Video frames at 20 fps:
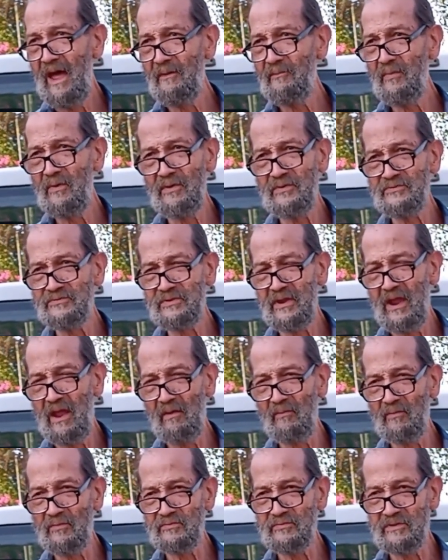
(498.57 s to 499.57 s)
wouldn't say
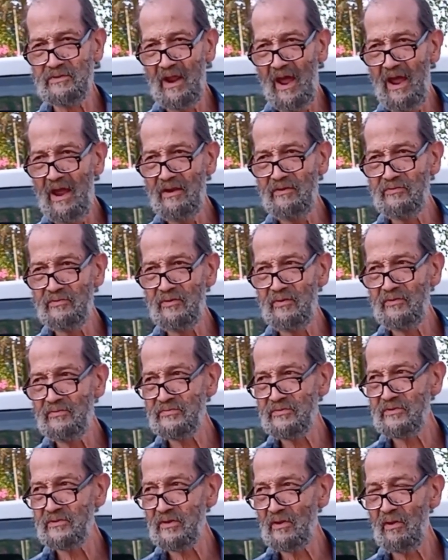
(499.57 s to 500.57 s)
it was dangerous.
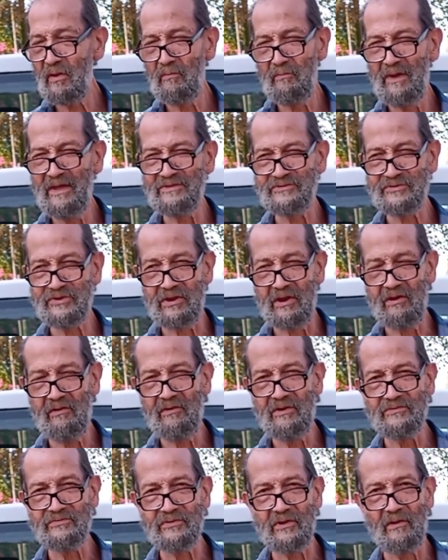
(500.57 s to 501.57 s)
It's a little bit
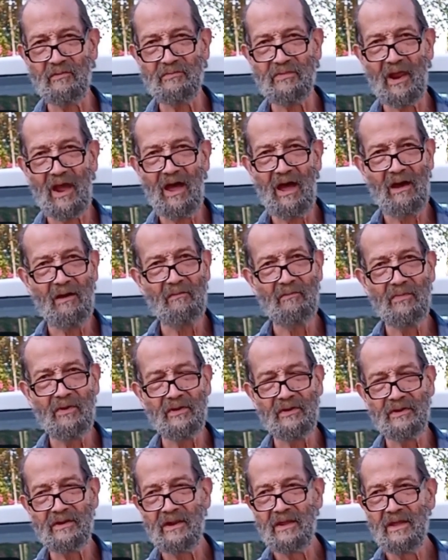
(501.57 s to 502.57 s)
scary sometimes,
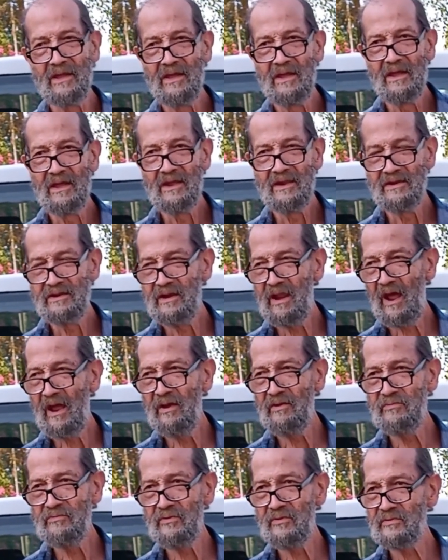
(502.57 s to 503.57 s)
but
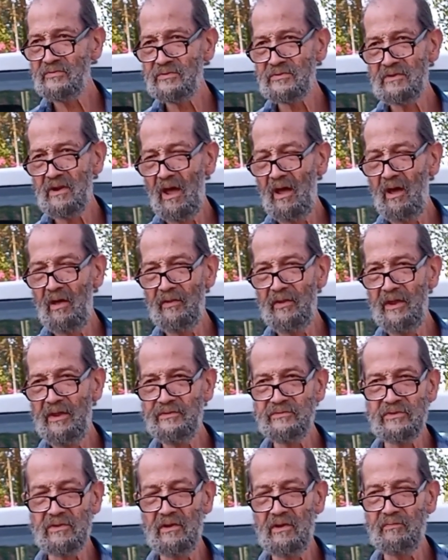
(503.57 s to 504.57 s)
dangerous? No,
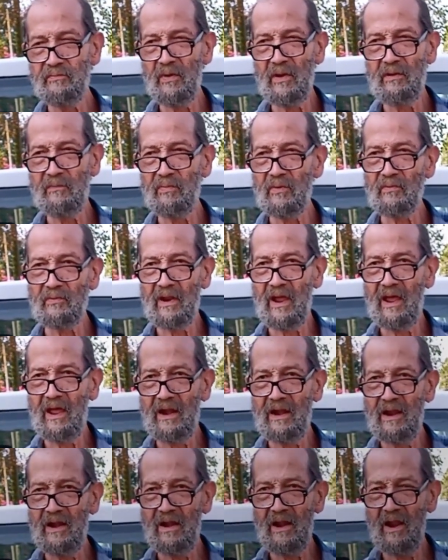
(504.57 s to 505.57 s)
there's good people
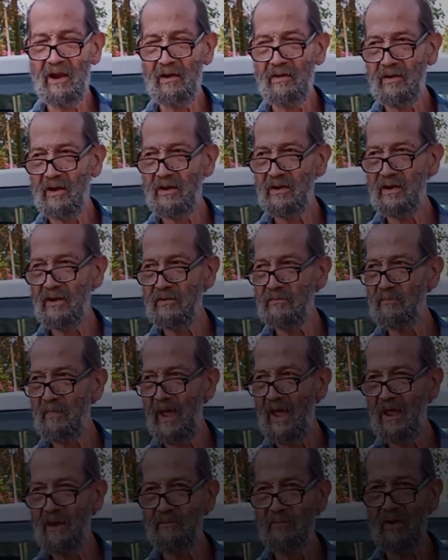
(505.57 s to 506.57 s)
down in there, and there's
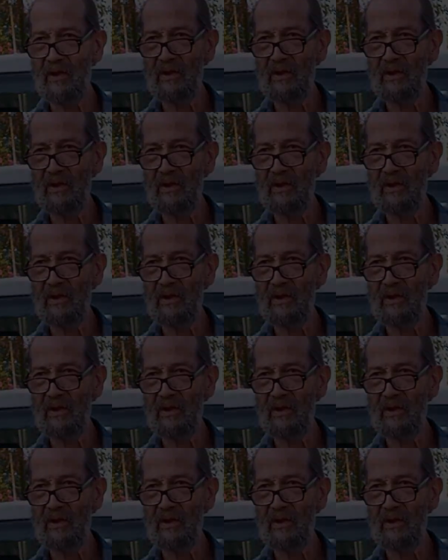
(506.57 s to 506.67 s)
bad